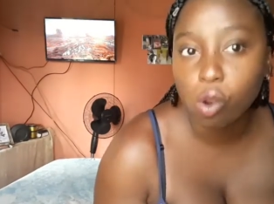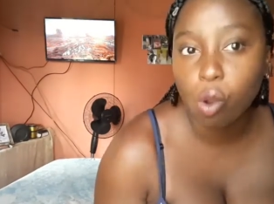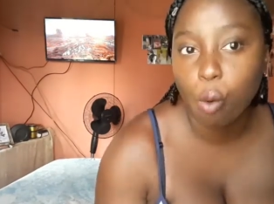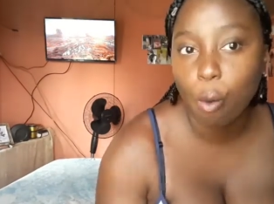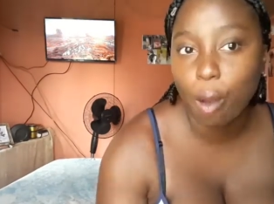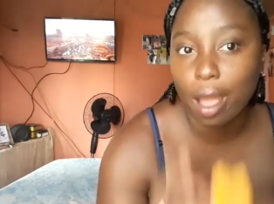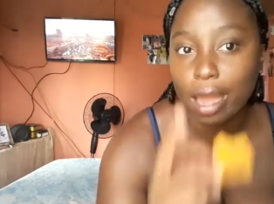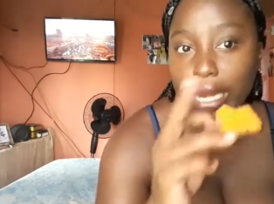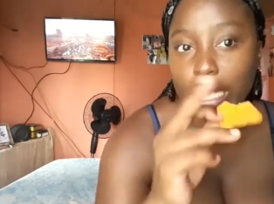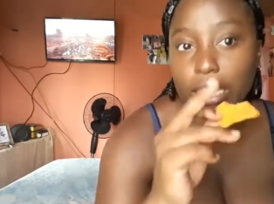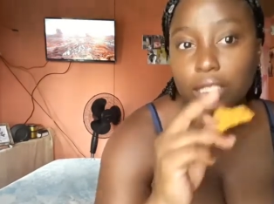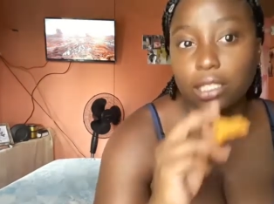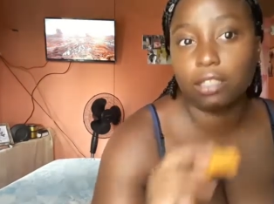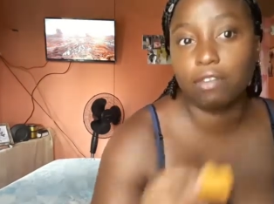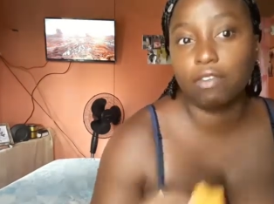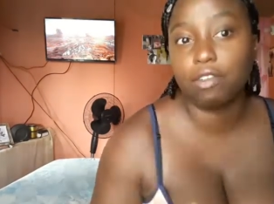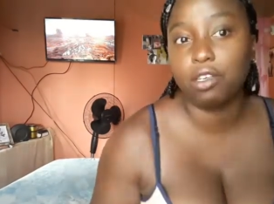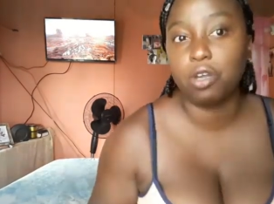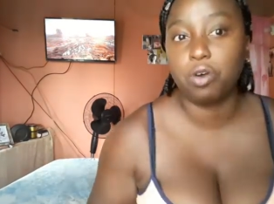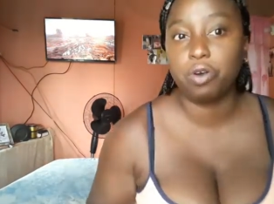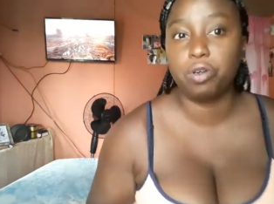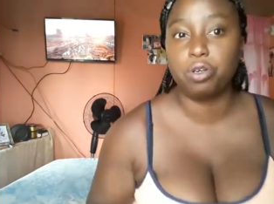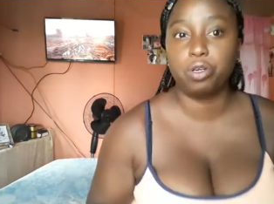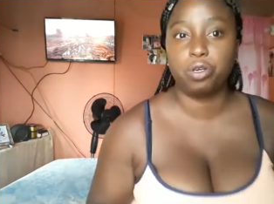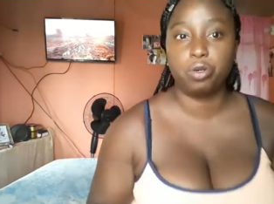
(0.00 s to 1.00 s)
My next
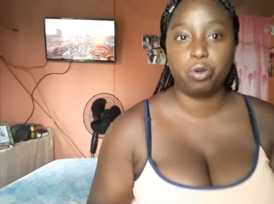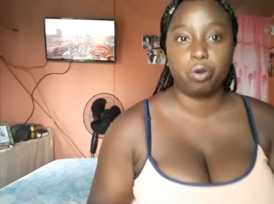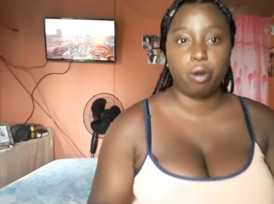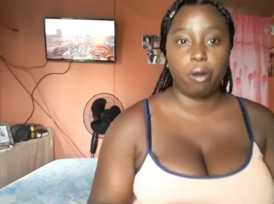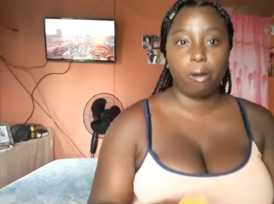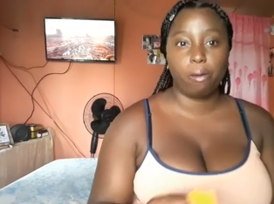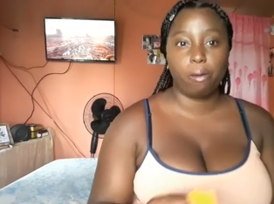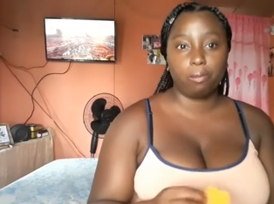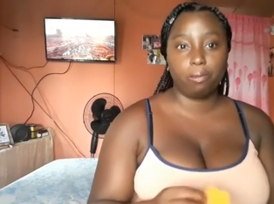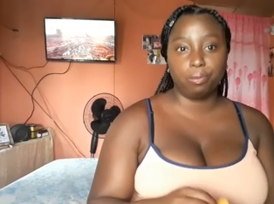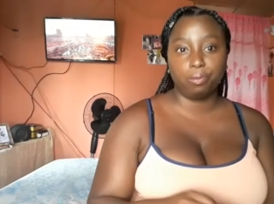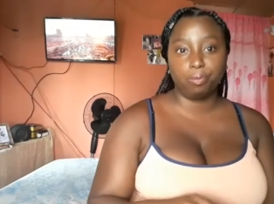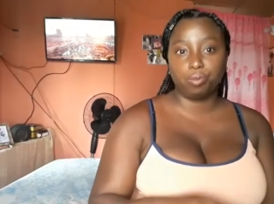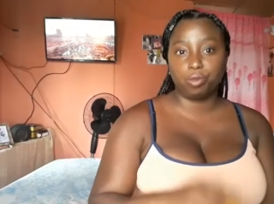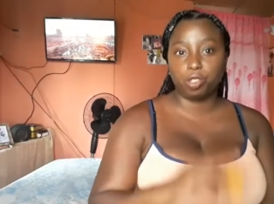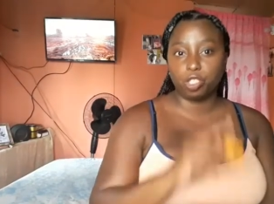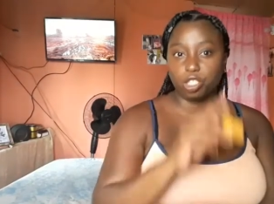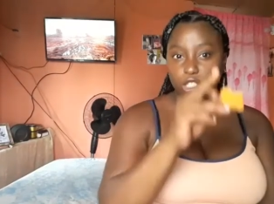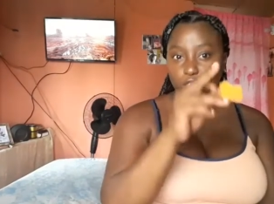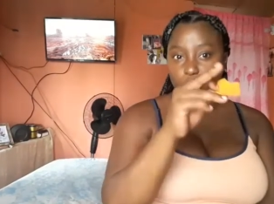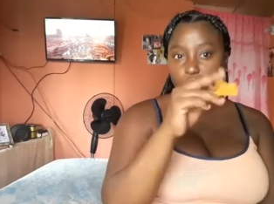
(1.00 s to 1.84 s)
video, you know. Just